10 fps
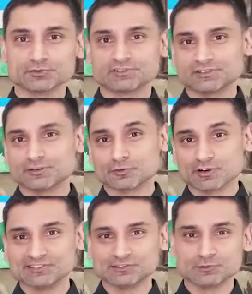to go
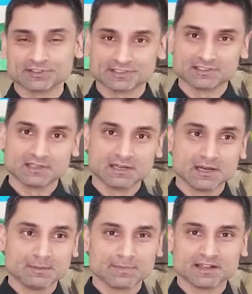crazy with it.
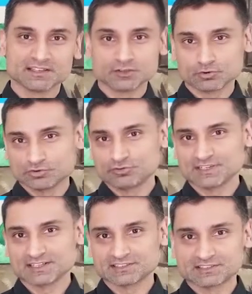But don't do
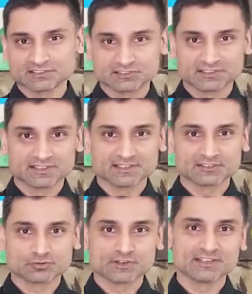that. Just
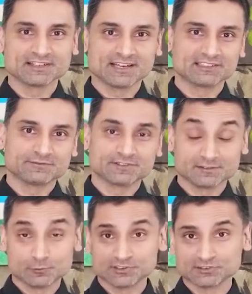treat it as if
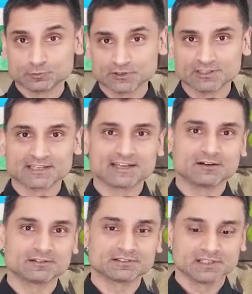it was a real
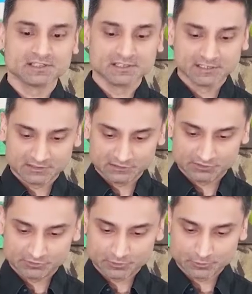account.
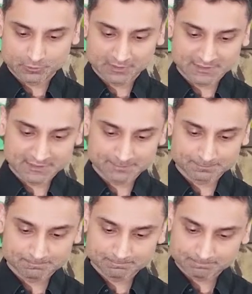So
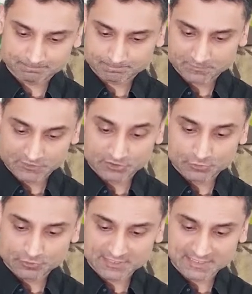to
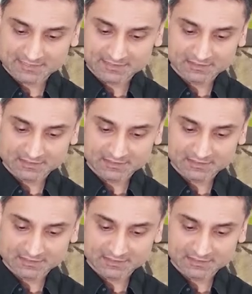do that,